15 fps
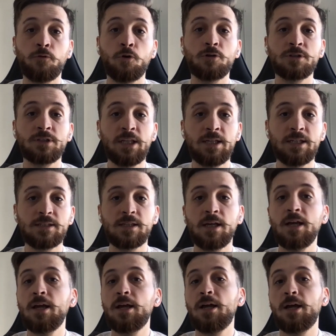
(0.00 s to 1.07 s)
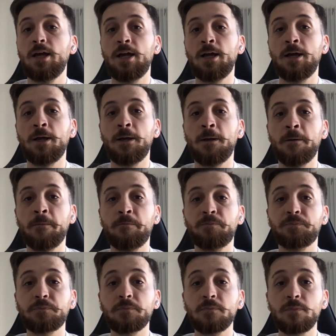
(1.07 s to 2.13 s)
for this, uh,
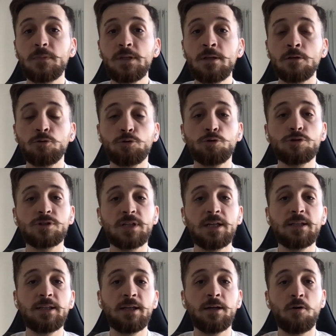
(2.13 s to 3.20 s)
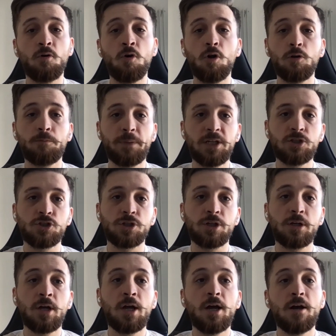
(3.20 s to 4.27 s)
to see the whole picture,